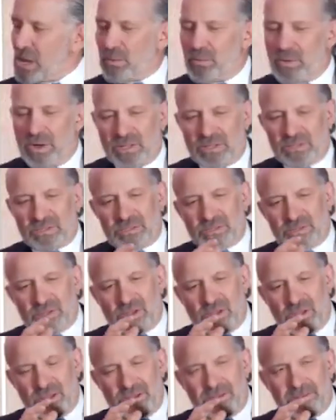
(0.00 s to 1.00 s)

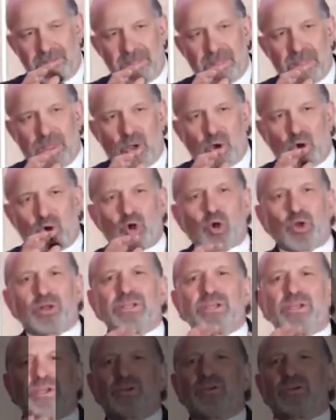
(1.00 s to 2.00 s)
Well,
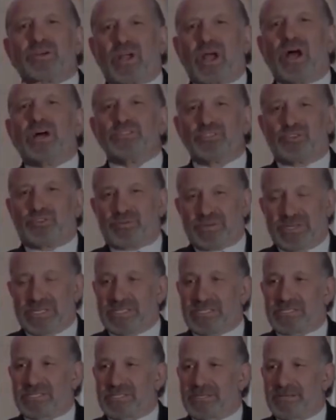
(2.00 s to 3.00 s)
earlier
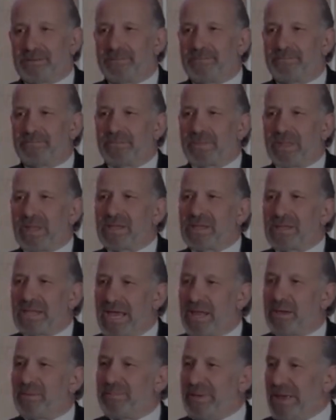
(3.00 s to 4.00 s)
countries
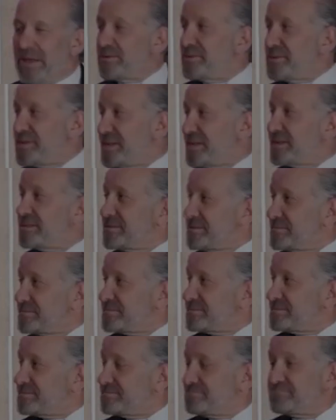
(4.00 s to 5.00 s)
get a better deal.
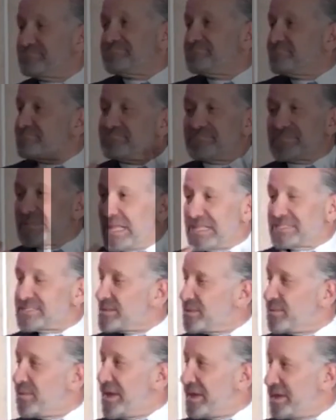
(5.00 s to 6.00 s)
That's
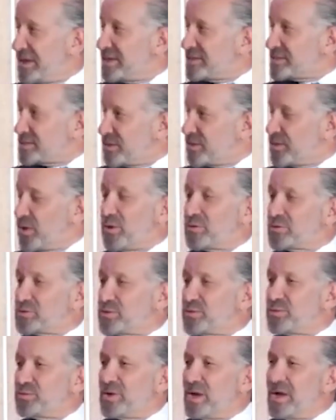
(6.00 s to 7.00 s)
the way it is. So those
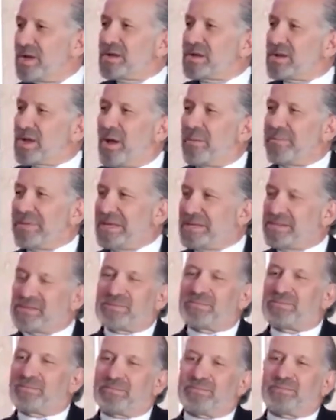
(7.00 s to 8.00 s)
who come
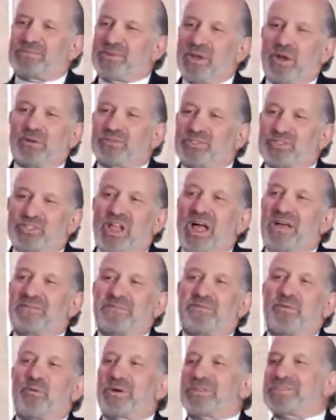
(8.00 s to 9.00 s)
in, July
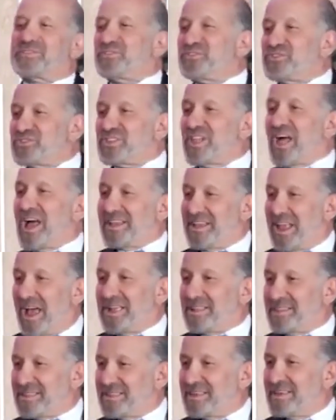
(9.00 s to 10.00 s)
4th to July
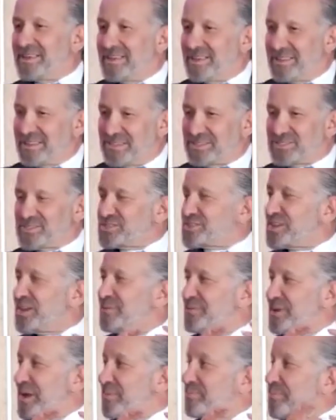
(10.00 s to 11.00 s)
9th, there's just
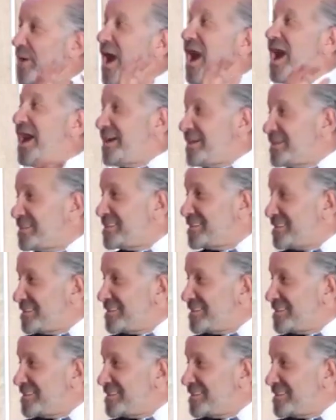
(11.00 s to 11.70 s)
going to be a pile.